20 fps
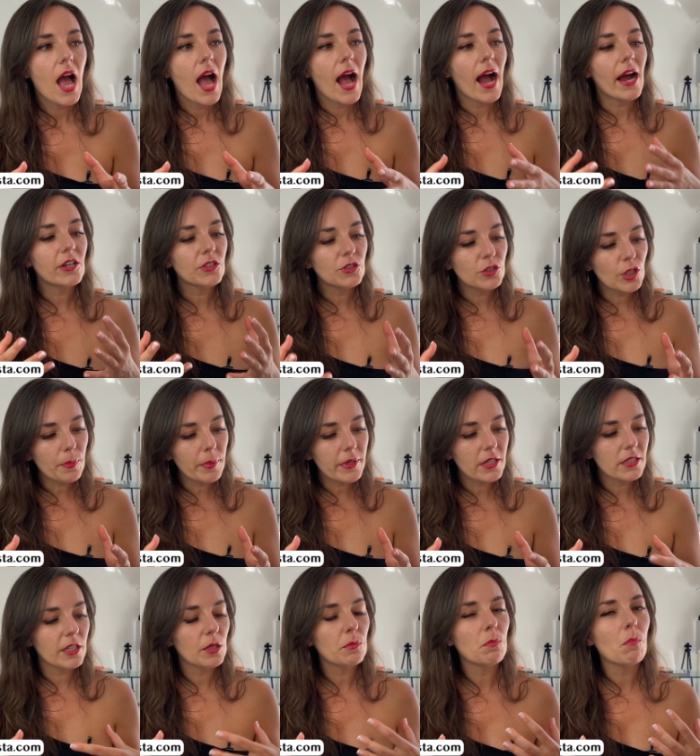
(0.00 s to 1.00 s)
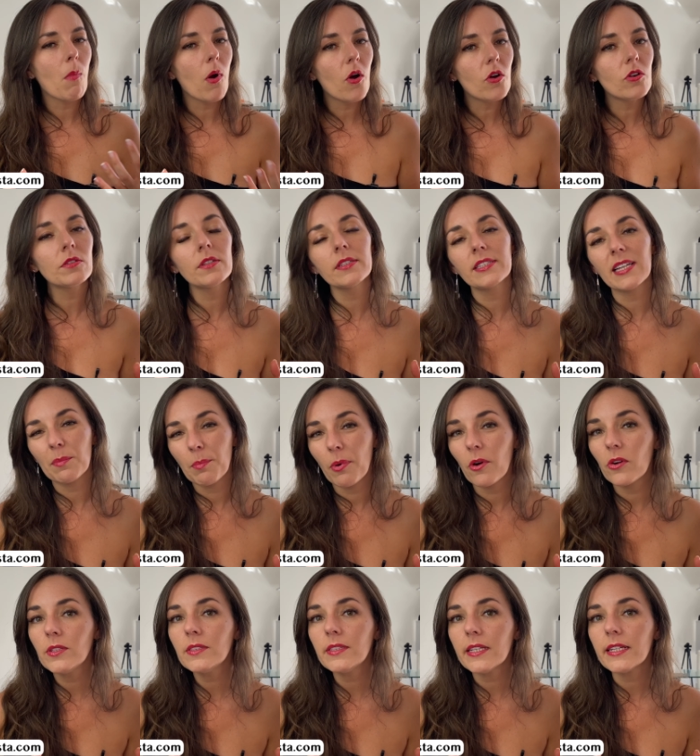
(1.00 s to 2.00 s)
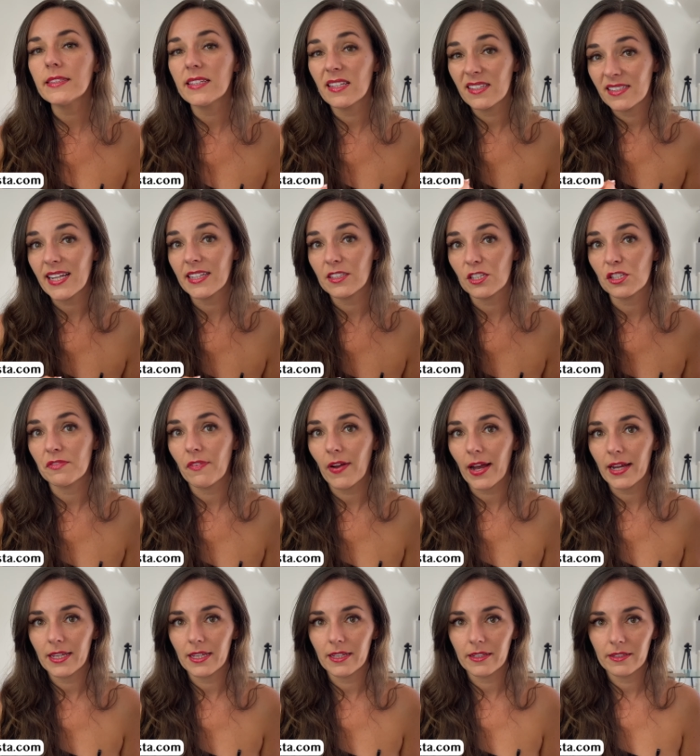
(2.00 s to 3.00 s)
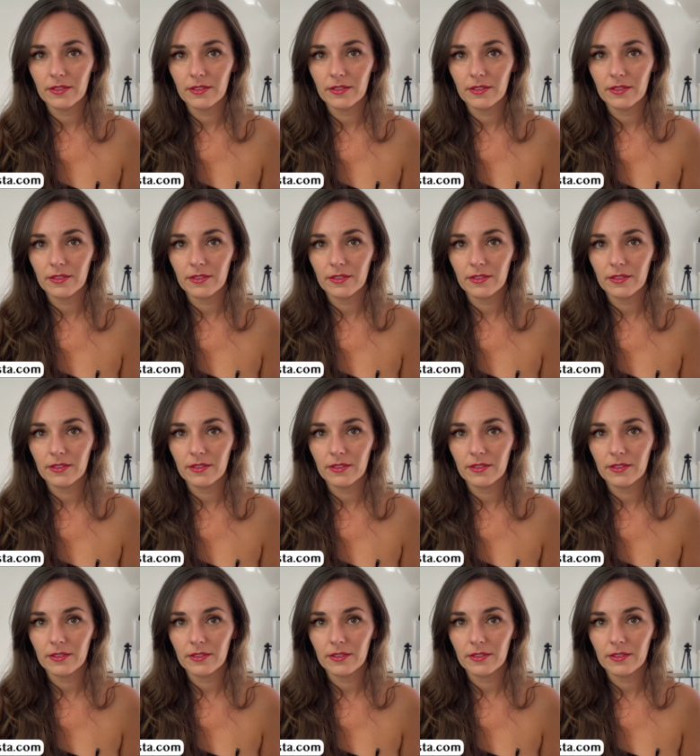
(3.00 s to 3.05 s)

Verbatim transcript: are typically more disappointing than satisfying.